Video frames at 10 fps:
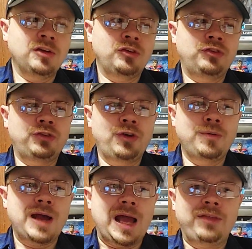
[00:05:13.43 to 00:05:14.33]

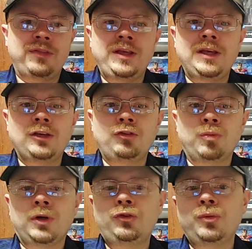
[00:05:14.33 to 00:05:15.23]
So, at the end,
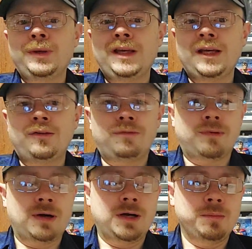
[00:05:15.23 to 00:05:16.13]
what do we get
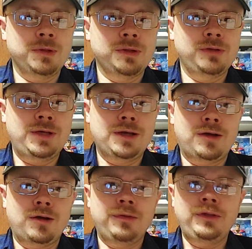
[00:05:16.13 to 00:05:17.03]
from looking at
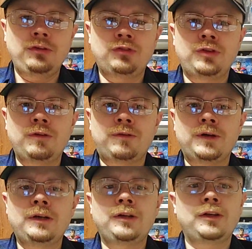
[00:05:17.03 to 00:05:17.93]
all these
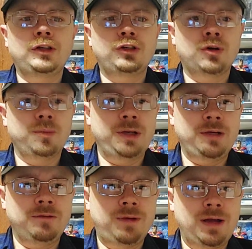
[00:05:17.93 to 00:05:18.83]
different
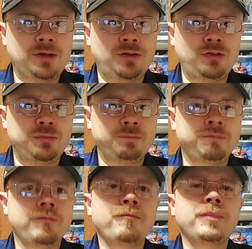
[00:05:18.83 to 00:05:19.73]
contributing factors?
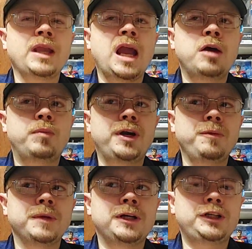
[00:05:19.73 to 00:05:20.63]
Pretty
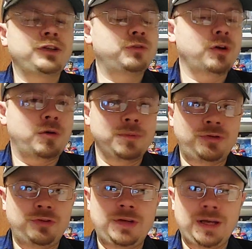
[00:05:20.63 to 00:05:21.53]
much, it's
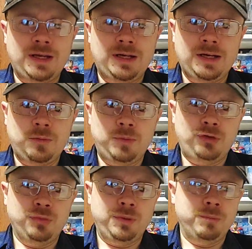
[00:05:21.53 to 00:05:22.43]
almost neck and neck
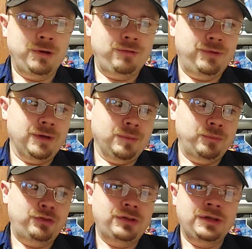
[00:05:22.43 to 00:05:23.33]
between both
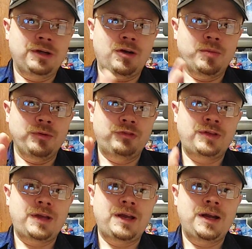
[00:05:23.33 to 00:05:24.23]
films in almost
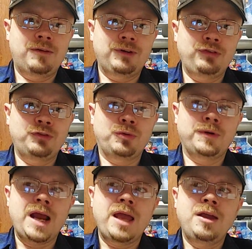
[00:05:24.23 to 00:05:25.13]
every score.